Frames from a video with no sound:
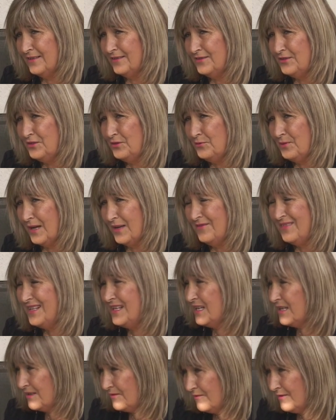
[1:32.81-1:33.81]
Do you have
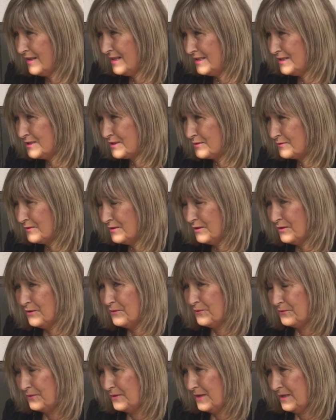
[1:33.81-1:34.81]
any advice
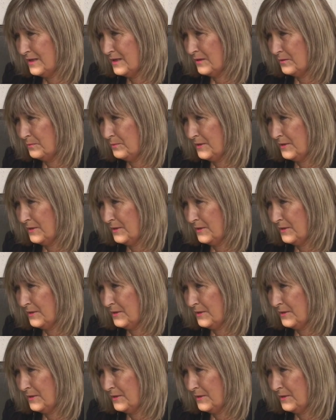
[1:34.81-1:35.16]
for the young